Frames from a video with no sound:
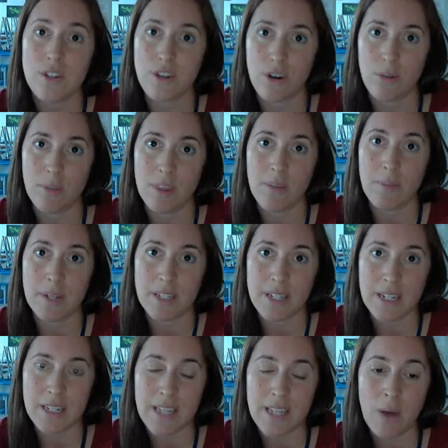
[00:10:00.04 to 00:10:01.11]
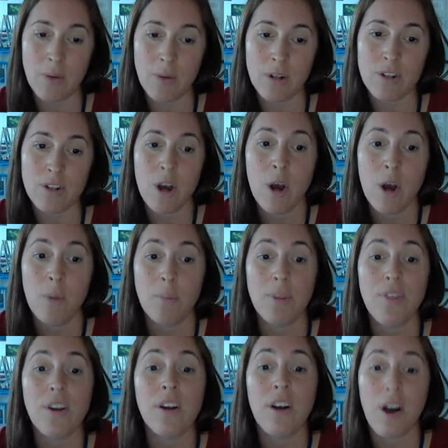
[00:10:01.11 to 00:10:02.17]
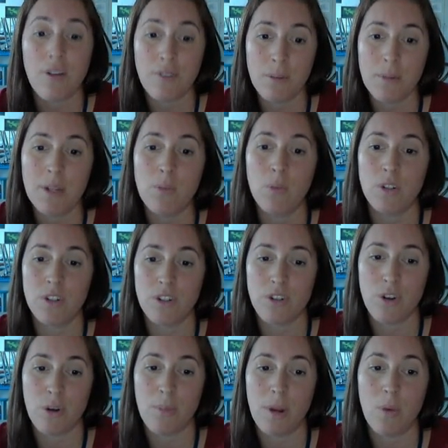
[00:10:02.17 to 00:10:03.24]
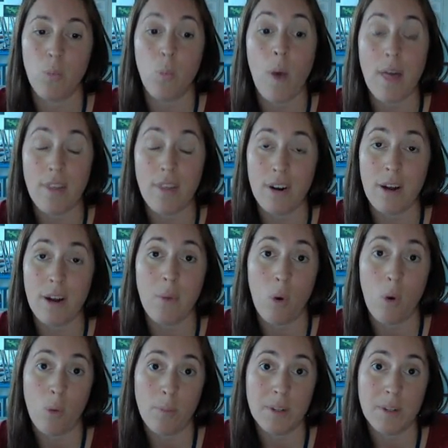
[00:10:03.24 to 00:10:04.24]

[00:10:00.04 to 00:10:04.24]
determine the business hours, but the government would determine whether I'm